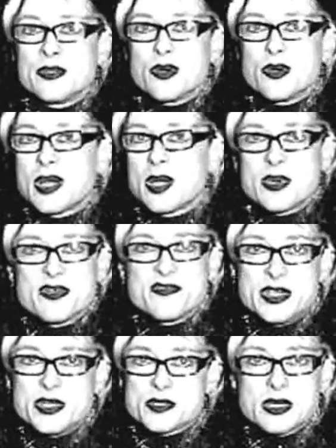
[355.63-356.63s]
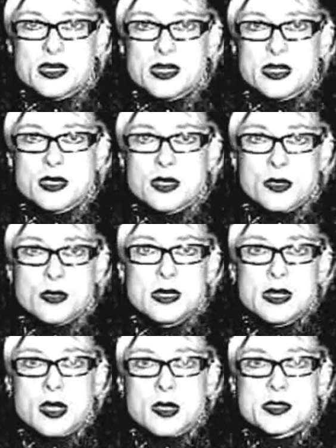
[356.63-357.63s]
I don't know how my videos are going to
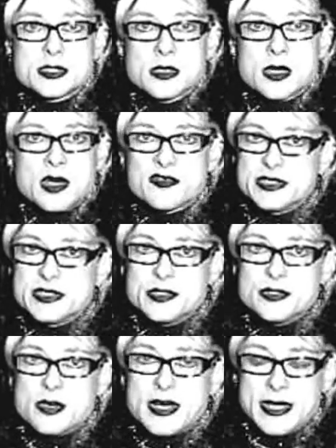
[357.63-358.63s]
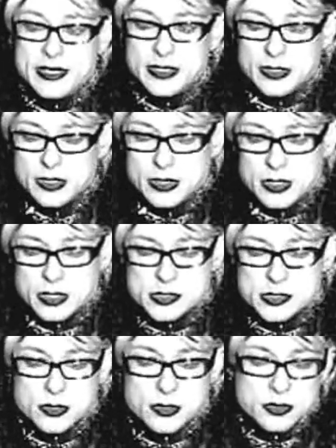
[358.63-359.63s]
go. I'm still awfully new at it,
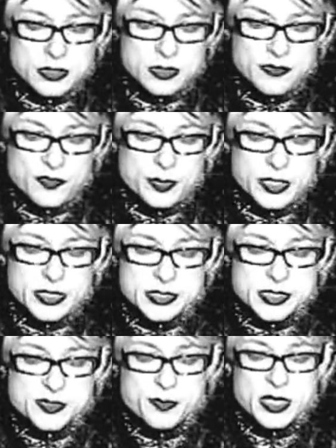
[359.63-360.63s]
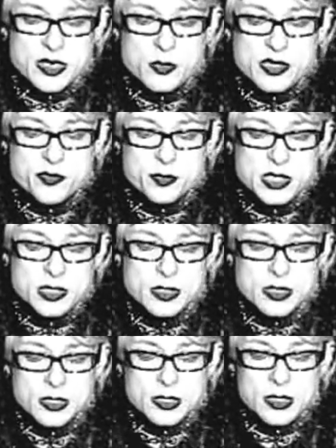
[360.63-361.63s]
and so everybody just bear with
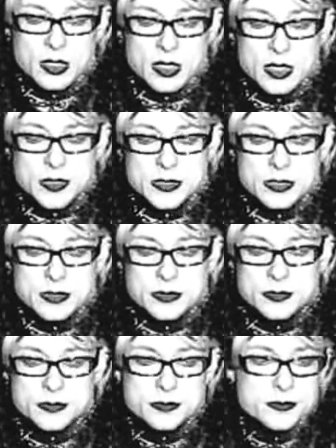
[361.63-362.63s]
me, and